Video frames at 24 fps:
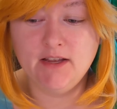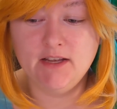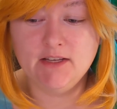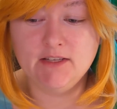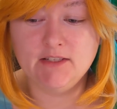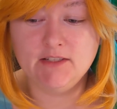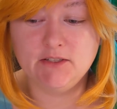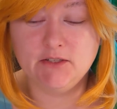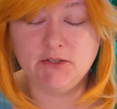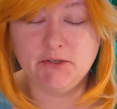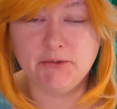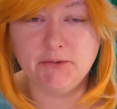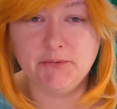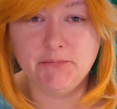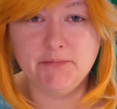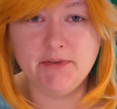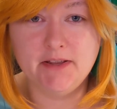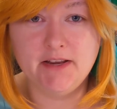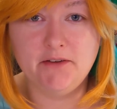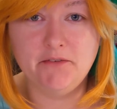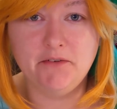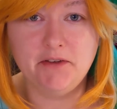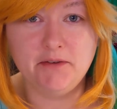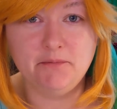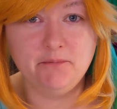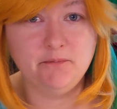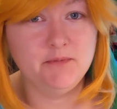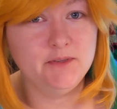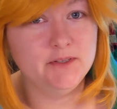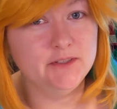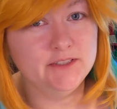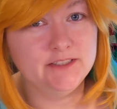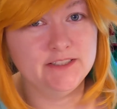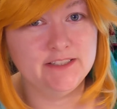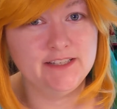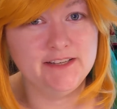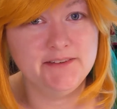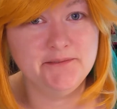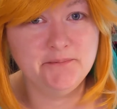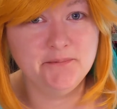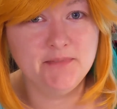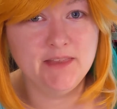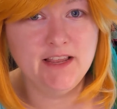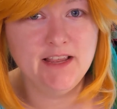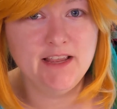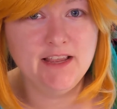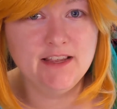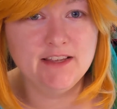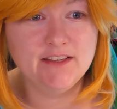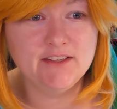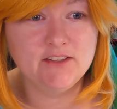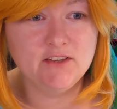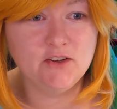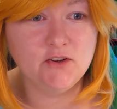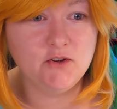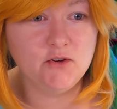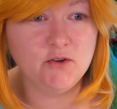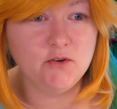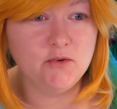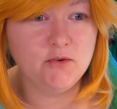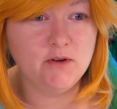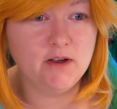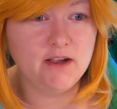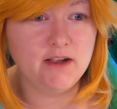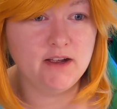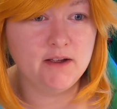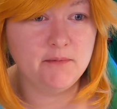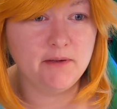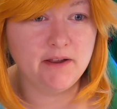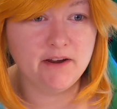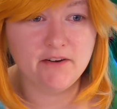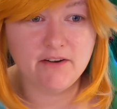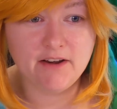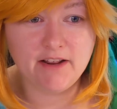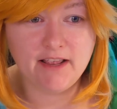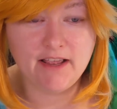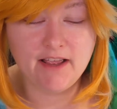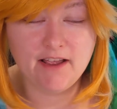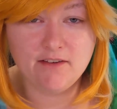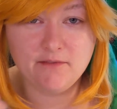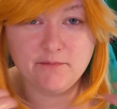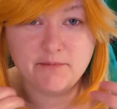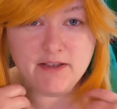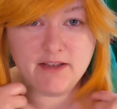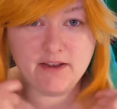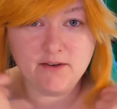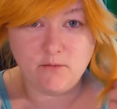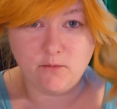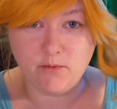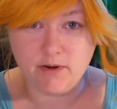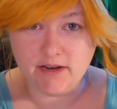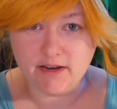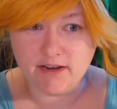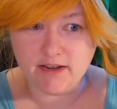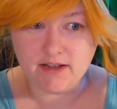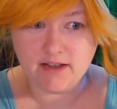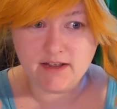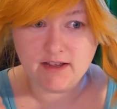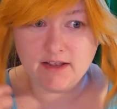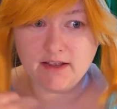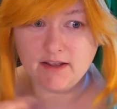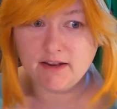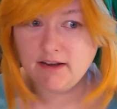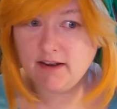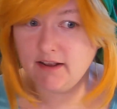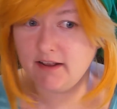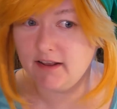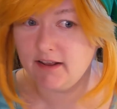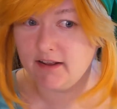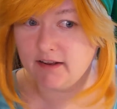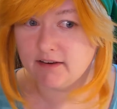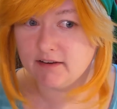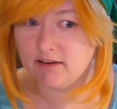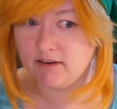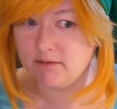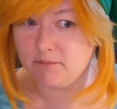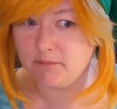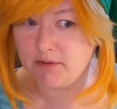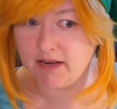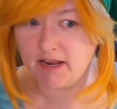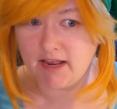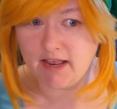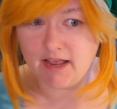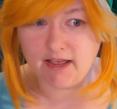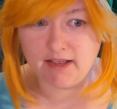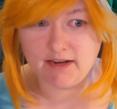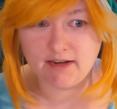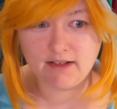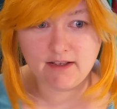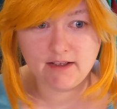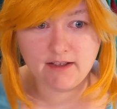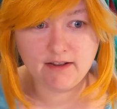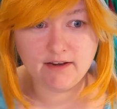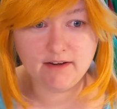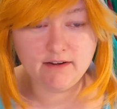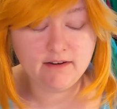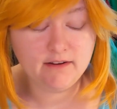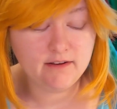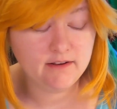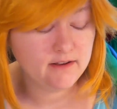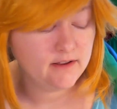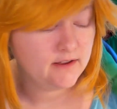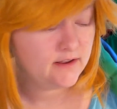So anyway, you'll see. So I already have my wig on and my hat on,